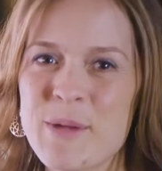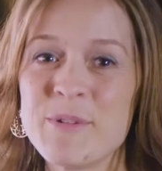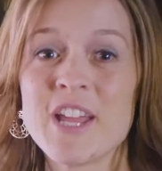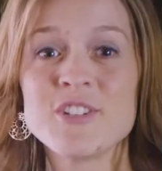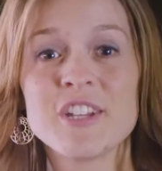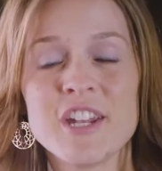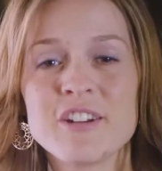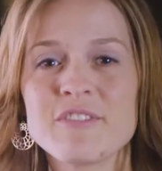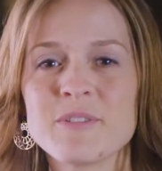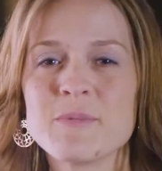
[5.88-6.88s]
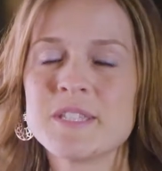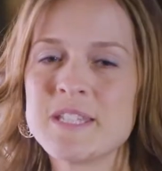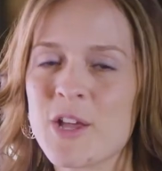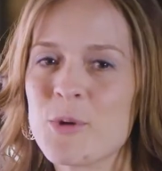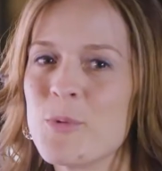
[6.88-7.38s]
I'm an educator from the
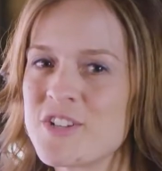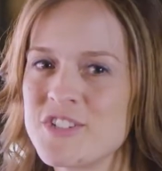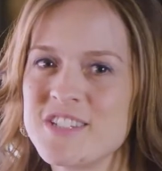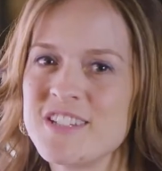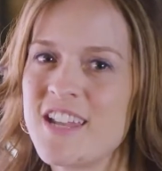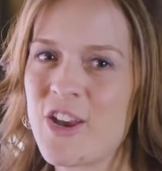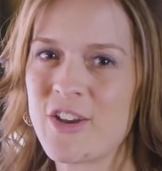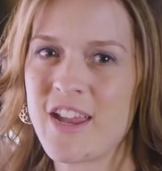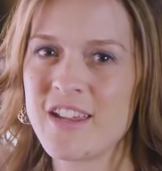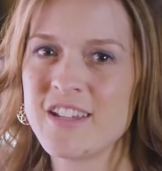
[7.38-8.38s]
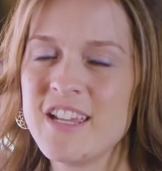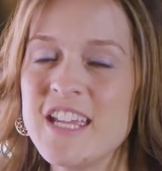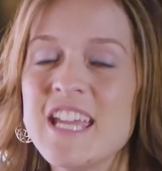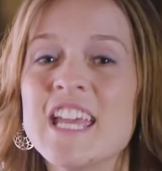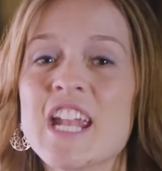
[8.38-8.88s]
Seattle, Washington area,
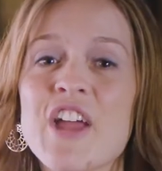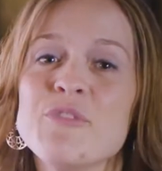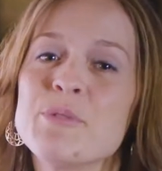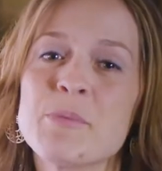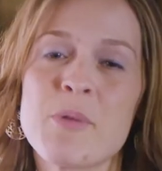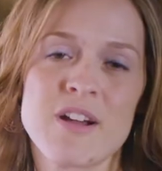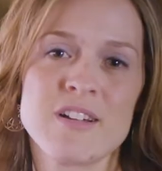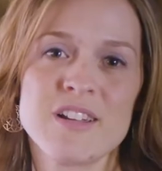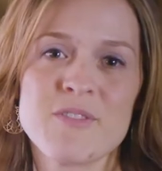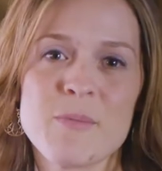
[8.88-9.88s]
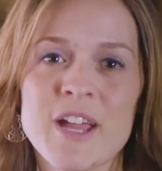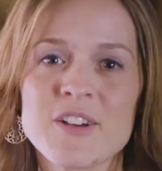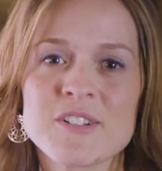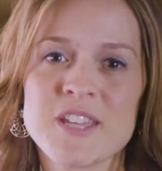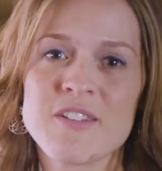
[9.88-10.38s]
and I've been a part of the
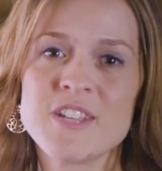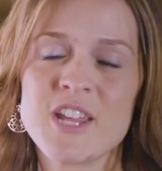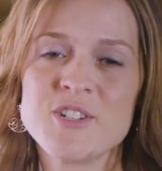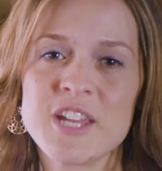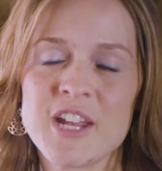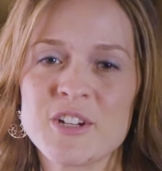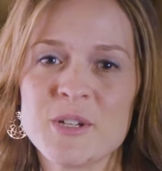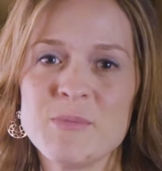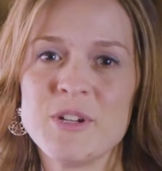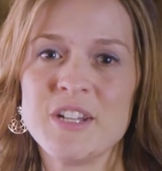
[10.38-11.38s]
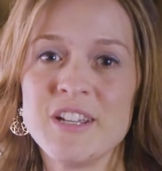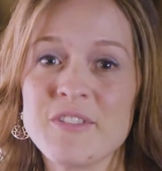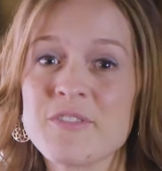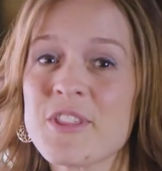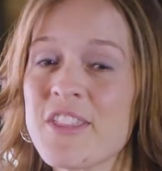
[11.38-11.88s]
Microsoft educator community
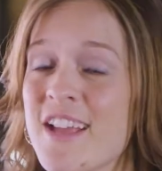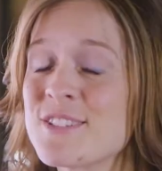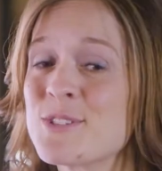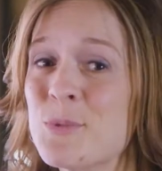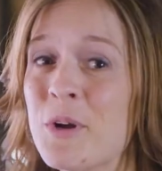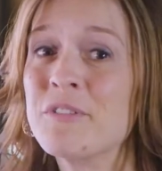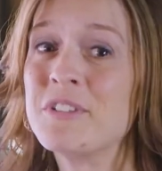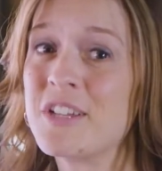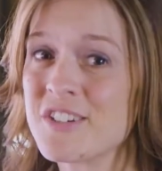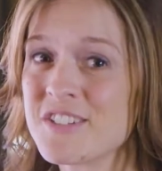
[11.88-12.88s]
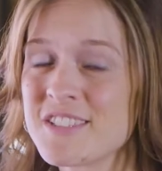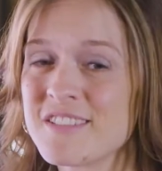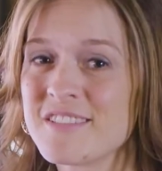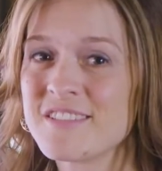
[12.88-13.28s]
for the last 12 years.